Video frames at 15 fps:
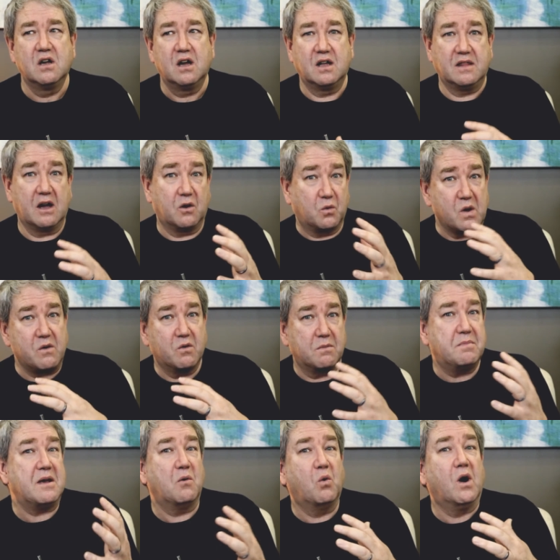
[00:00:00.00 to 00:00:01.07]
and that we would
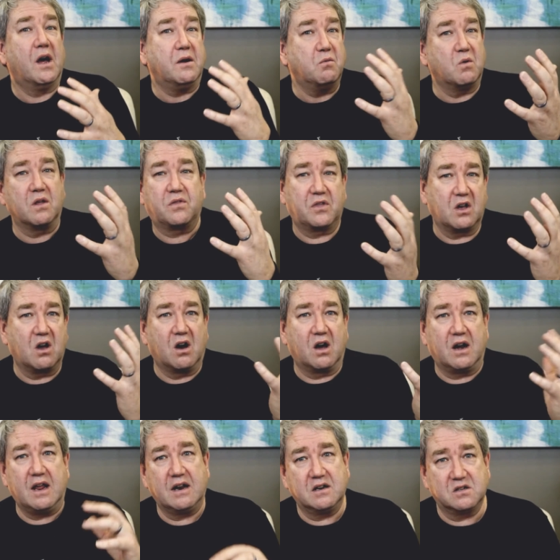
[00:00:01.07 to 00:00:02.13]
be one with the
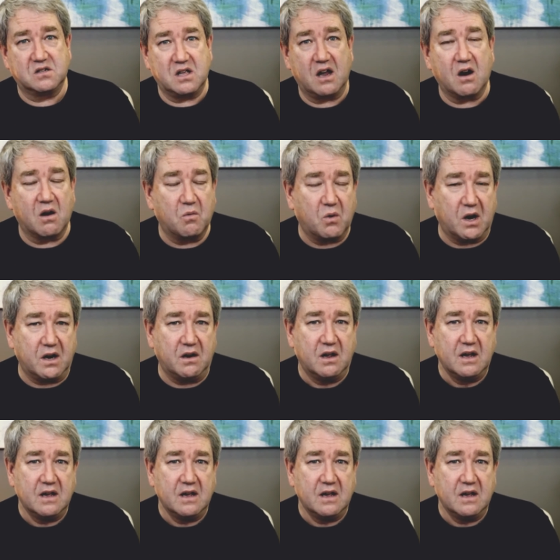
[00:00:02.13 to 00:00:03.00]
Godhead as they are one.